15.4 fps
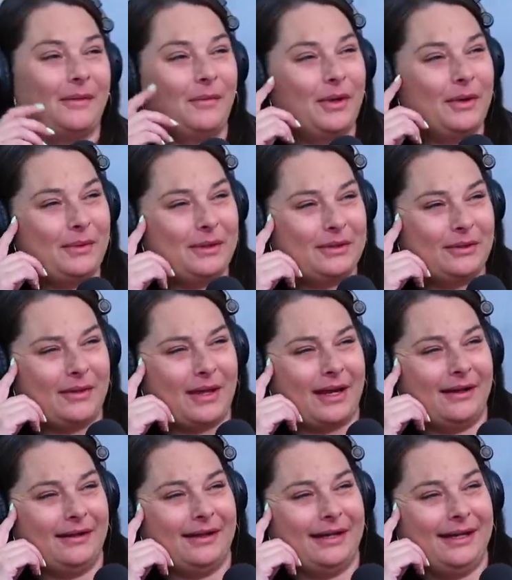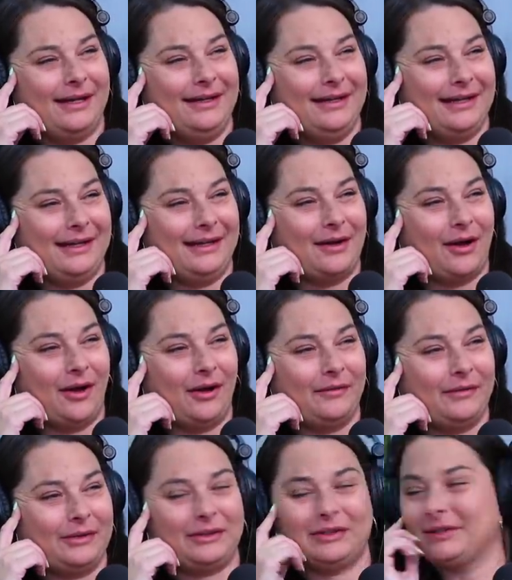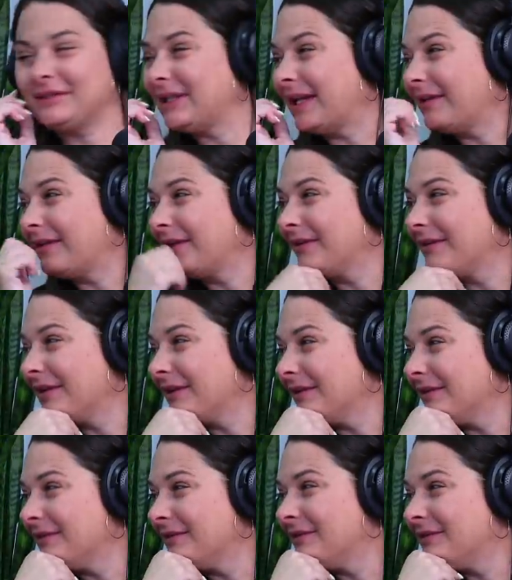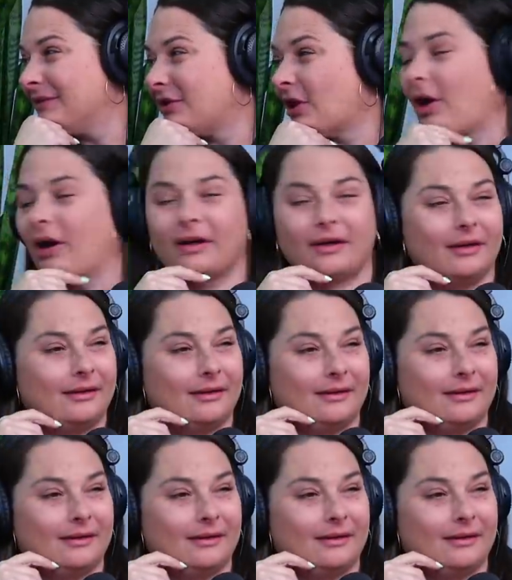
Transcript: Where do we do that, LA? And all of us just sat there and didn't talk?